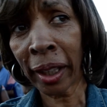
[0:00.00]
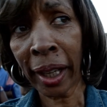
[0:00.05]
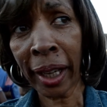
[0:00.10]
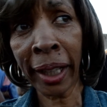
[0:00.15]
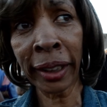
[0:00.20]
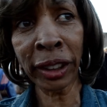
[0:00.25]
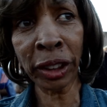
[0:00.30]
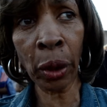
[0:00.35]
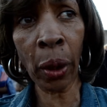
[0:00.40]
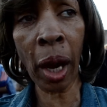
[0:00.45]

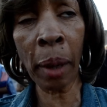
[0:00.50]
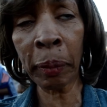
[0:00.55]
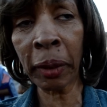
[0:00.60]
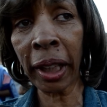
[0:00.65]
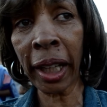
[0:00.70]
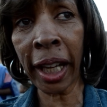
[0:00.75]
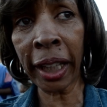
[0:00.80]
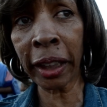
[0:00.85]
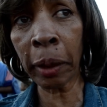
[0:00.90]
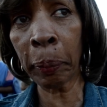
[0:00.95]
And so I'm
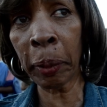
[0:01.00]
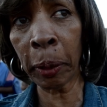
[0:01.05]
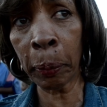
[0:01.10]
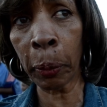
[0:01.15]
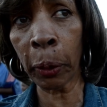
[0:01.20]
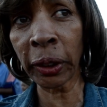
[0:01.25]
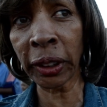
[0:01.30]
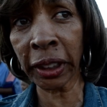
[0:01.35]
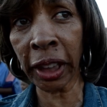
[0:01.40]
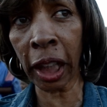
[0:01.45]
glad that people
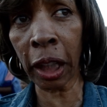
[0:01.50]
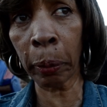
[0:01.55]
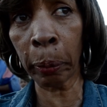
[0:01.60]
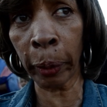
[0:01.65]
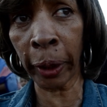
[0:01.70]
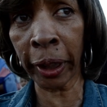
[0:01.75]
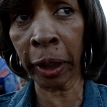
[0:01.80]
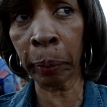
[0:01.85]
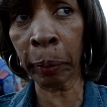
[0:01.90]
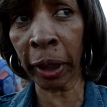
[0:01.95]
are
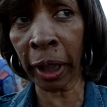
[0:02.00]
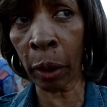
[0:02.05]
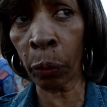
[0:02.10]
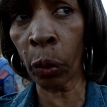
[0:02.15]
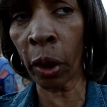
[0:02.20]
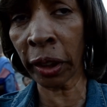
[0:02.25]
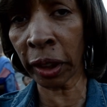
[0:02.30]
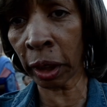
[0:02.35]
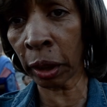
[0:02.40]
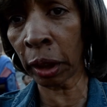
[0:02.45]
celebrating, but I
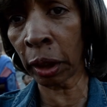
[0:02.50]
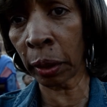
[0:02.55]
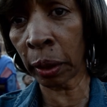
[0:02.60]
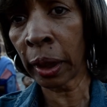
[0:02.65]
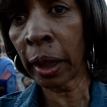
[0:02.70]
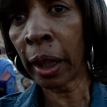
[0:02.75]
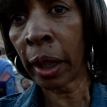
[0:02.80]
want them to